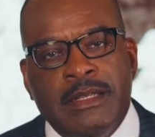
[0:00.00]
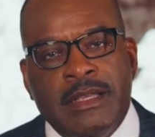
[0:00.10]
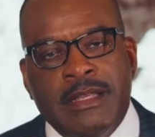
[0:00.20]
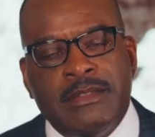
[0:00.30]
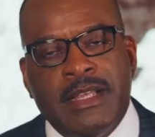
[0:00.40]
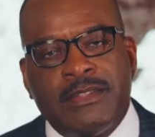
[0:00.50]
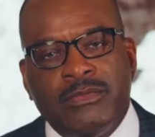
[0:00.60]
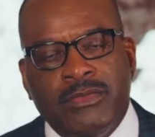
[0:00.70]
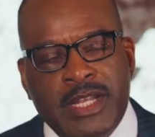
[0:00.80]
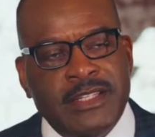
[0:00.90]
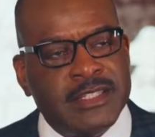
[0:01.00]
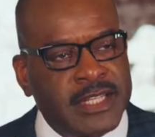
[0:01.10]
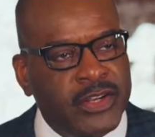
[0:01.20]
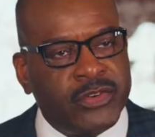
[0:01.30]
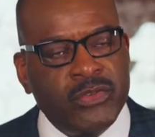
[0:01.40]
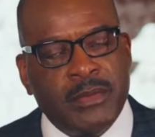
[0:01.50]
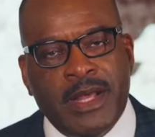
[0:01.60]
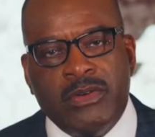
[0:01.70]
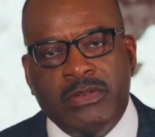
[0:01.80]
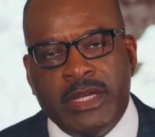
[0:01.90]
and just really just tell the truth
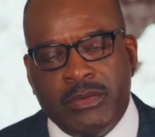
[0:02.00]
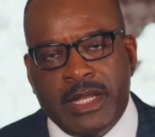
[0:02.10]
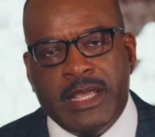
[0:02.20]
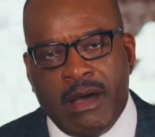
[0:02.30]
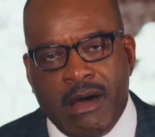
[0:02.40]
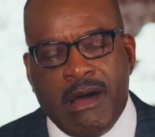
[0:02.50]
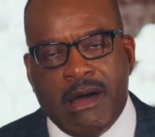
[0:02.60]
about who they really are.